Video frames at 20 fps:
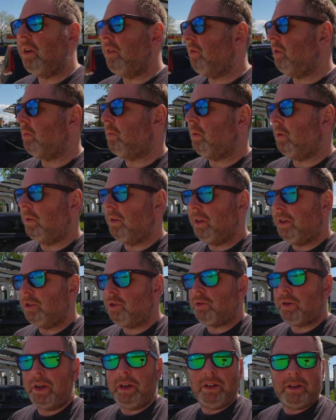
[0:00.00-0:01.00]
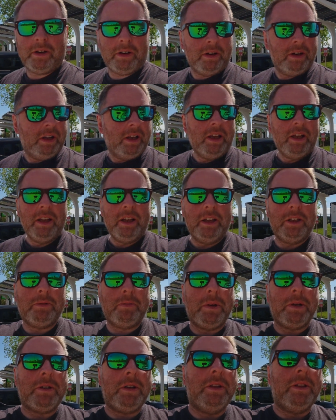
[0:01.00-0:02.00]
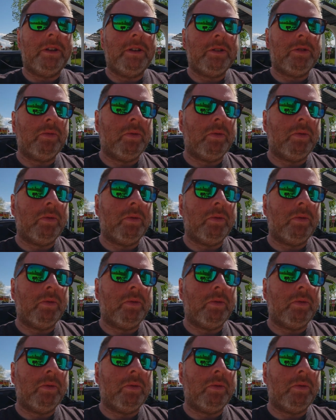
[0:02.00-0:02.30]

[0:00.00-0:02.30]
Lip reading: if you're pulling a trailer, especially there's